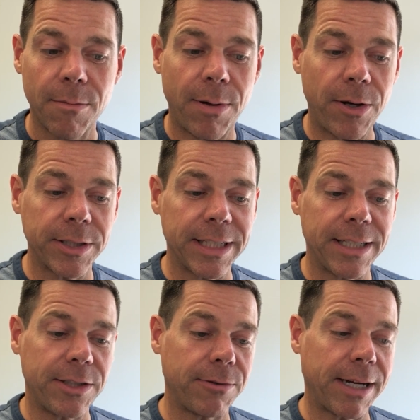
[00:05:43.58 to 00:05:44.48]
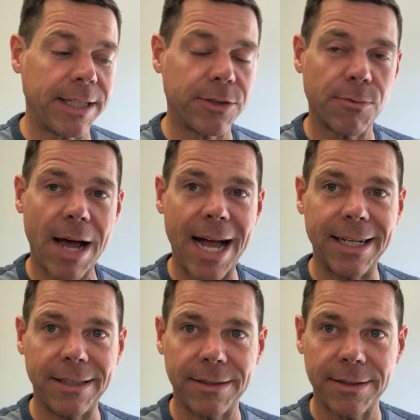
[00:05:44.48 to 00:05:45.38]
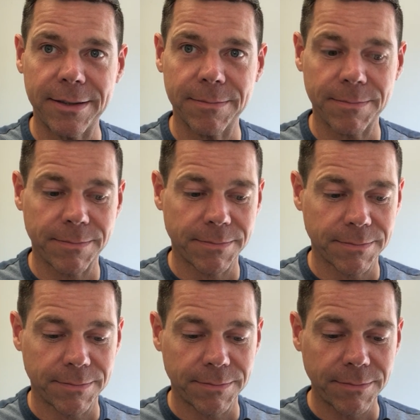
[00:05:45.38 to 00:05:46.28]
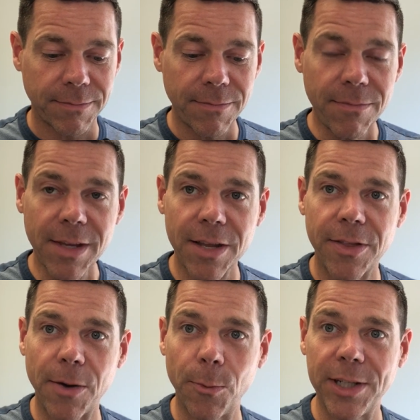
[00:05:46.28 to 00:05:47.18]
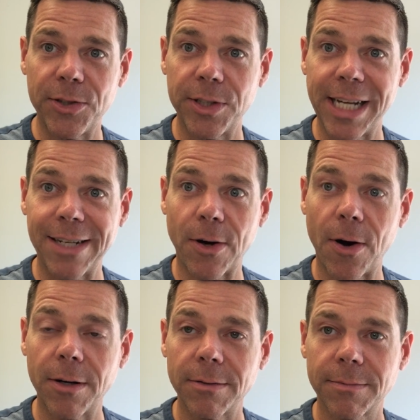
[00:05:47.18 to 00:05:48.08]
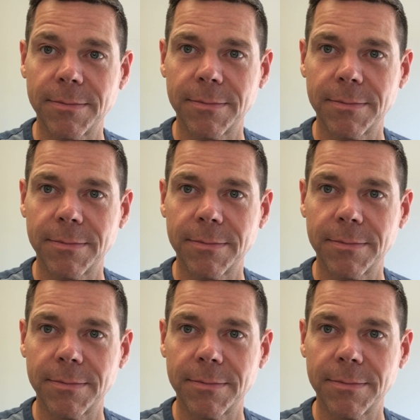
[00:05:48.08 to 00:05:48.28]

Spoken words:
Paul says throughout his writings that we should take heart.